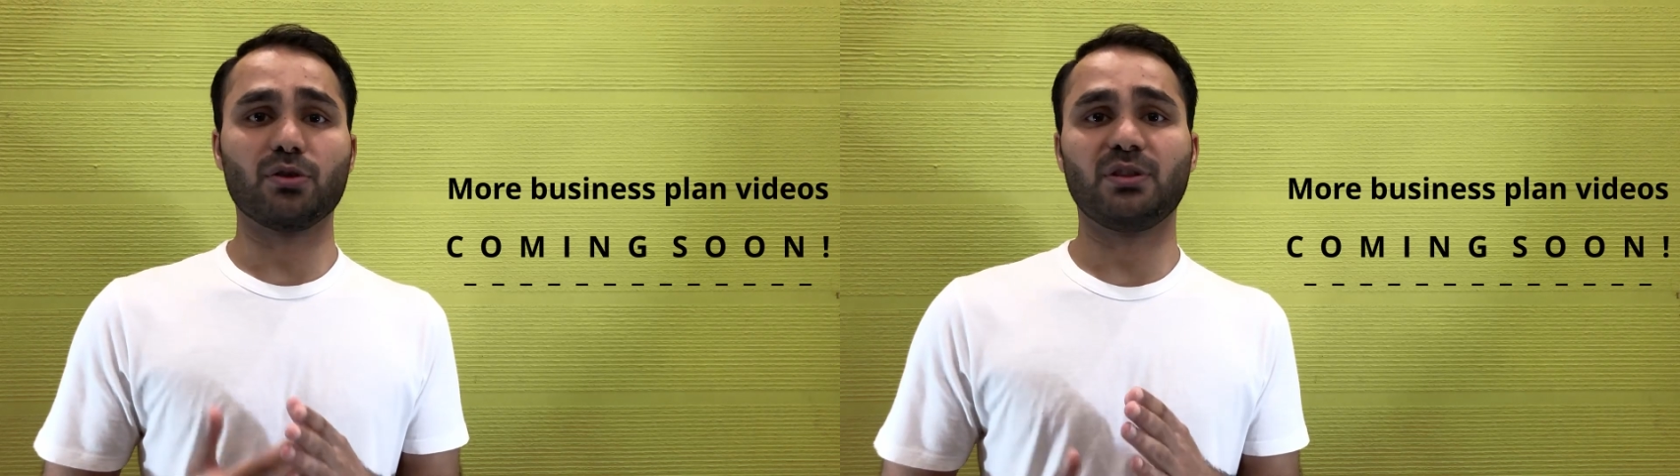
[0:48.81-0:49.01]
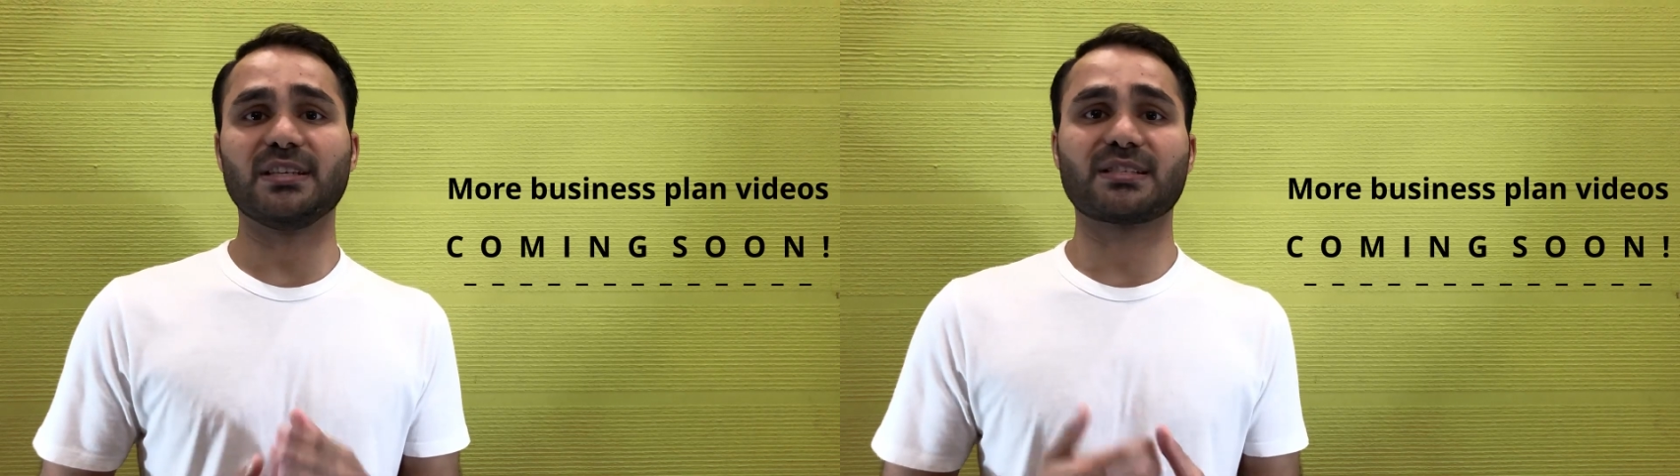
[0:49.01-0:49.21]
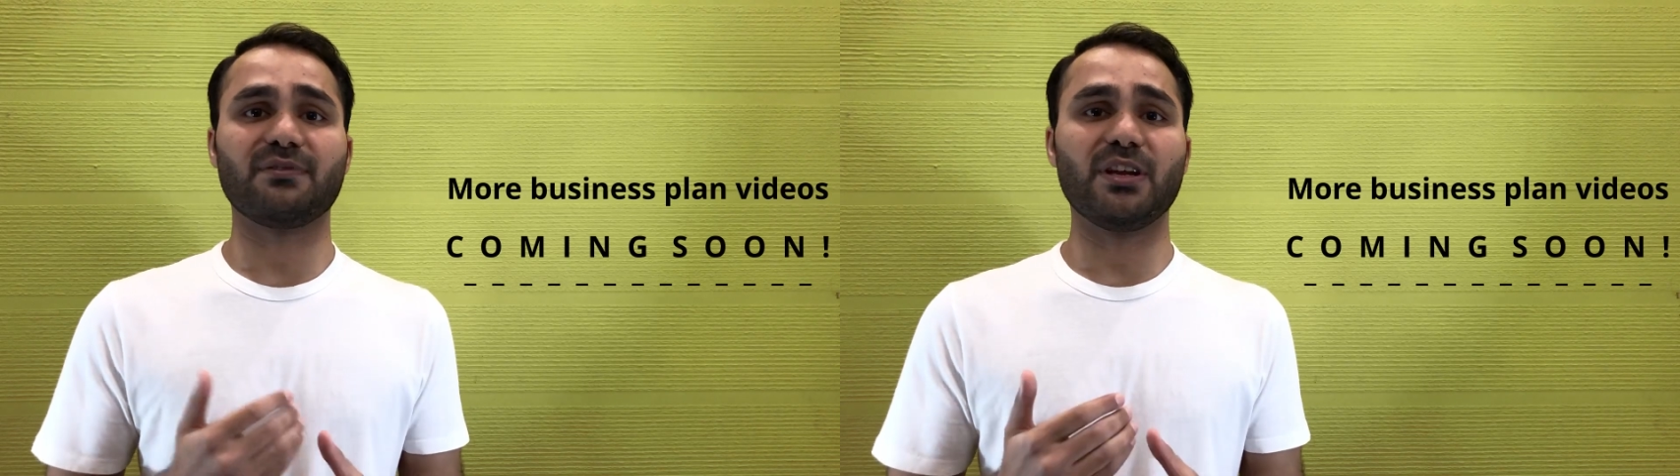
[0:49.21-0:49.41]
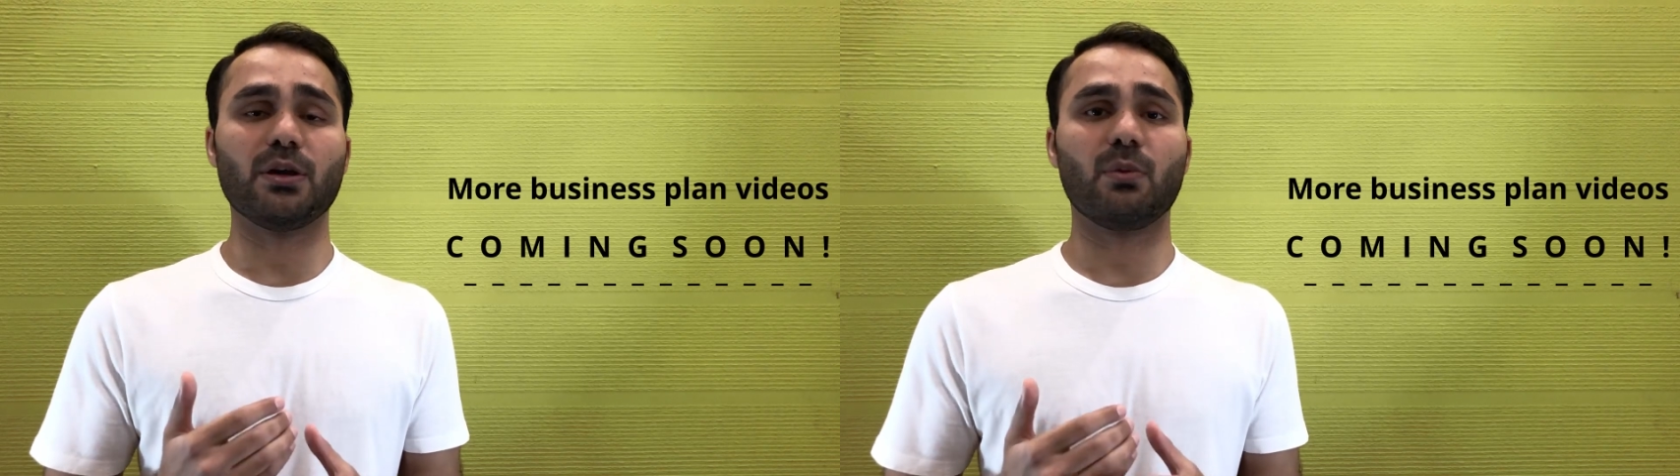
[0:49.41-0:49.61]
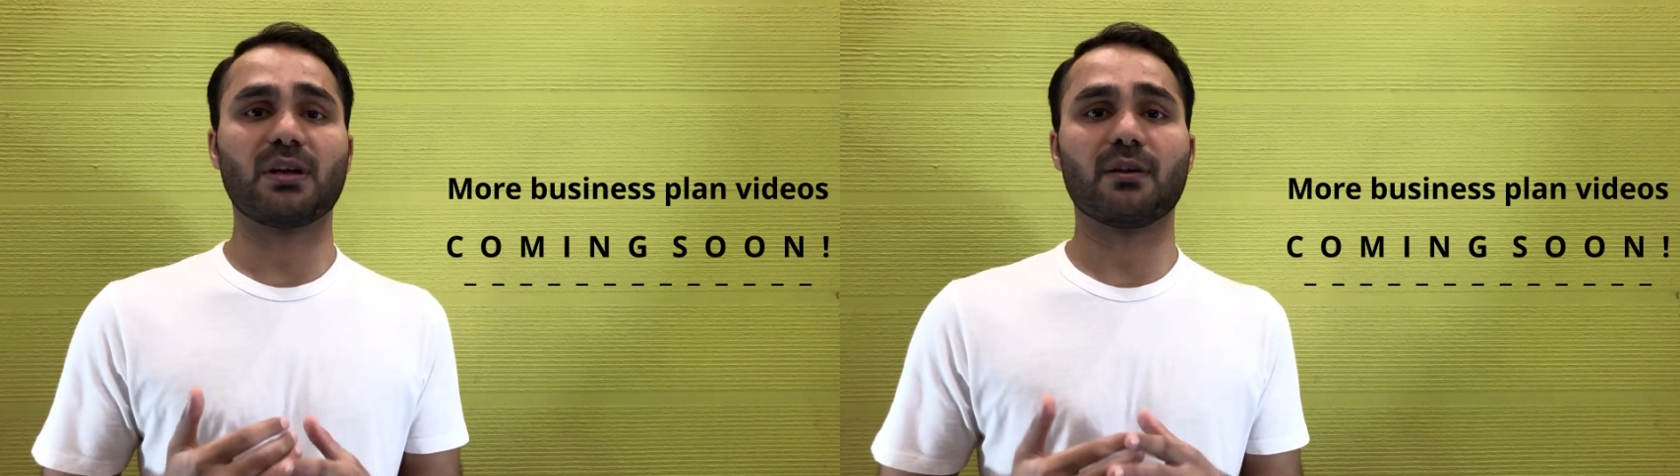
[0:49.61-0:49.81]
This video
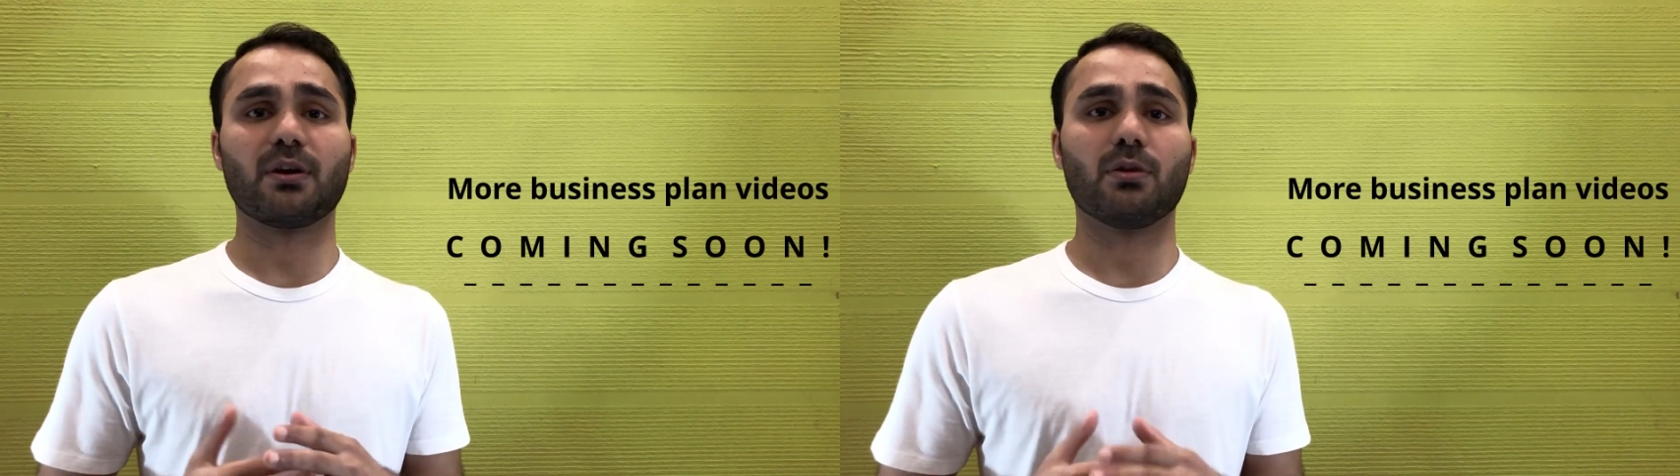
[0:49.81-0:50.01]
will cover